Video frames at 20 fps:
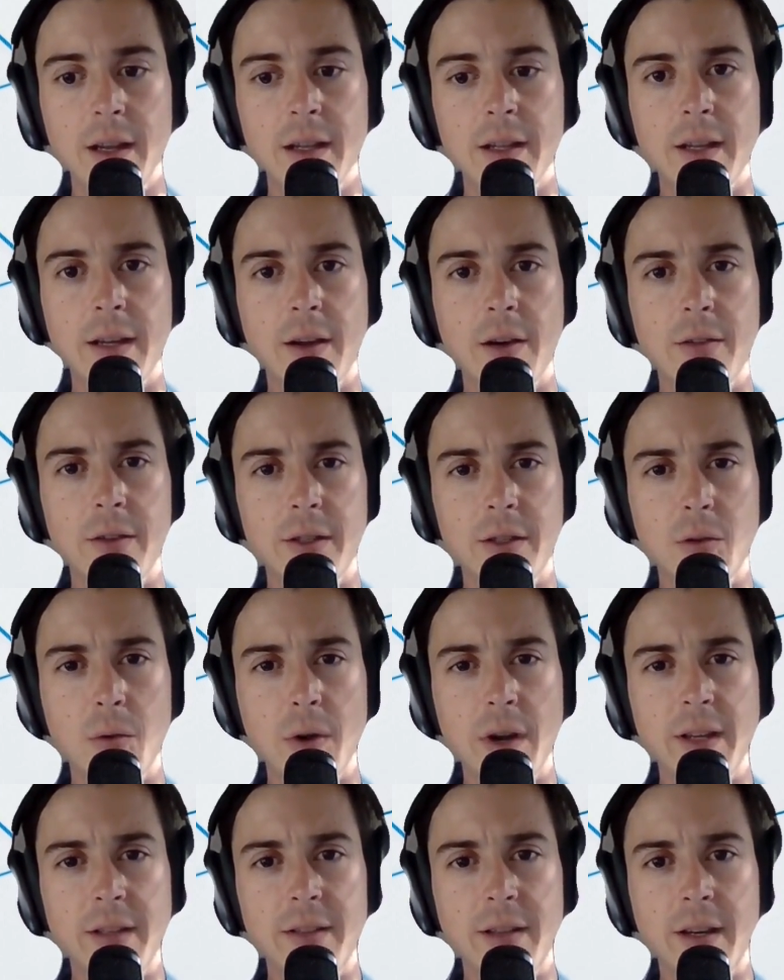like on the
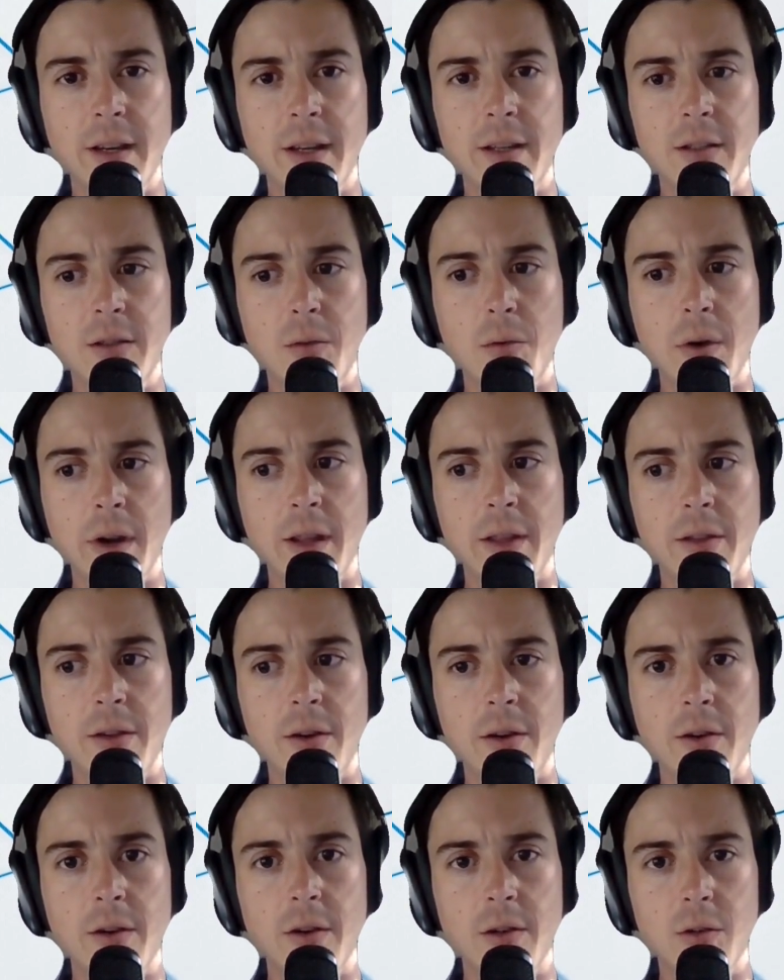22nd,
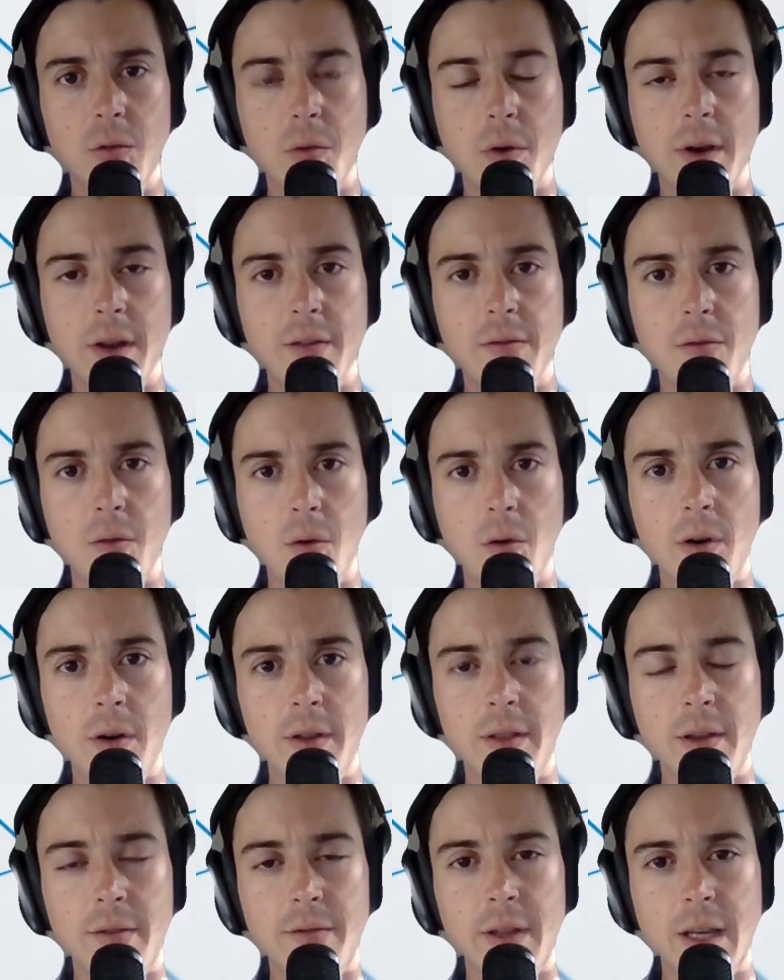23rd, or
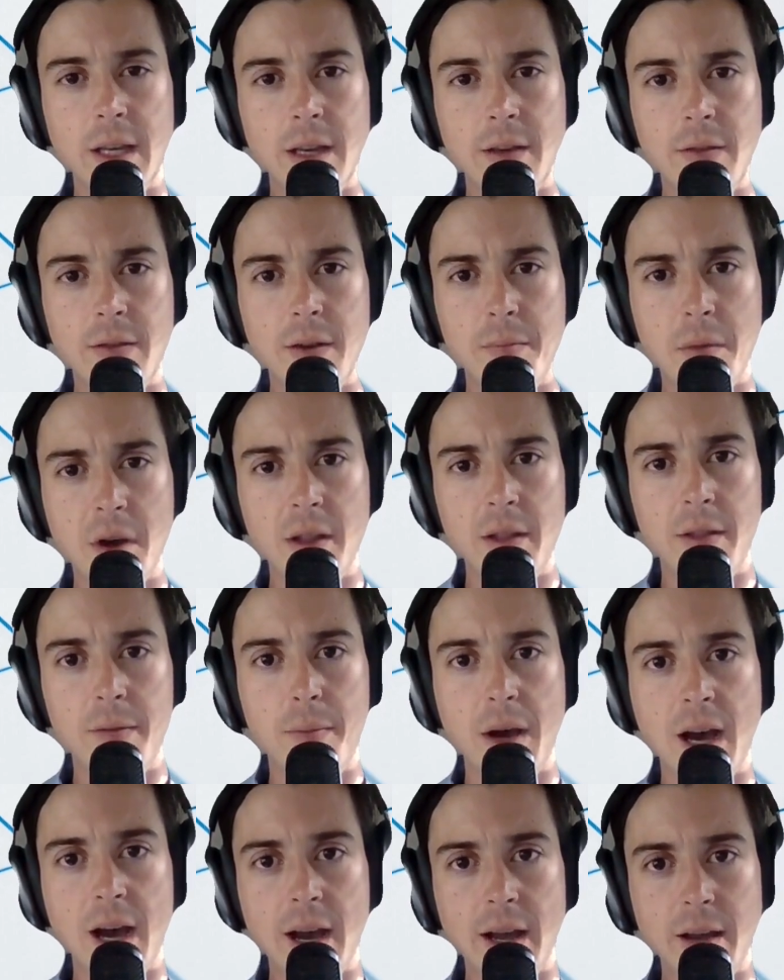24th of the given month
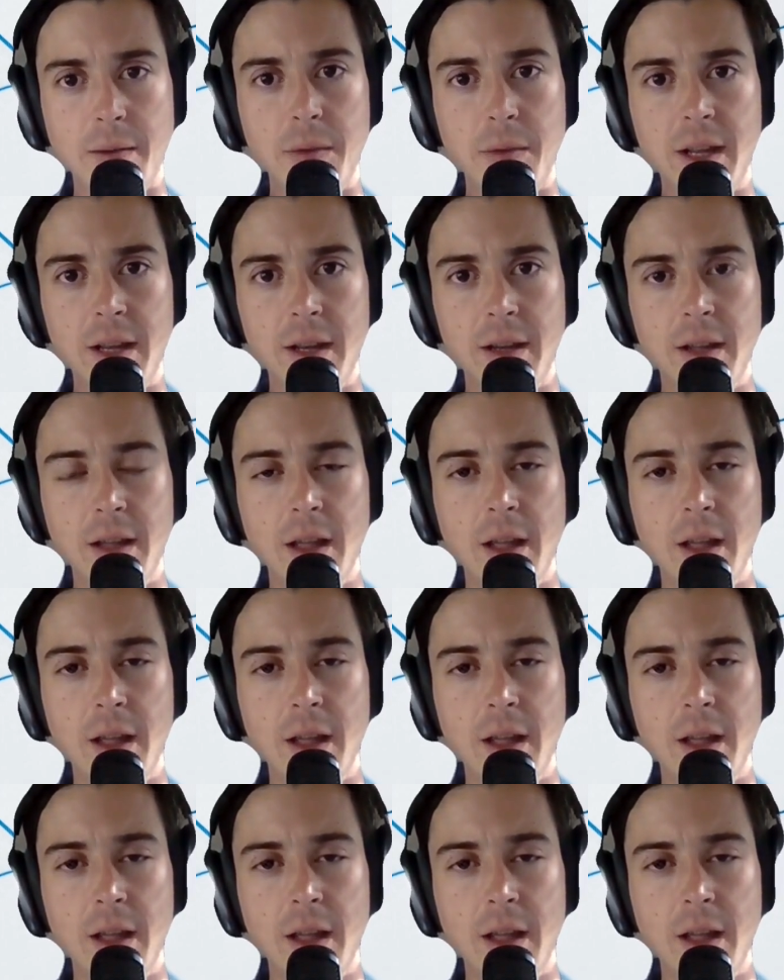behind me?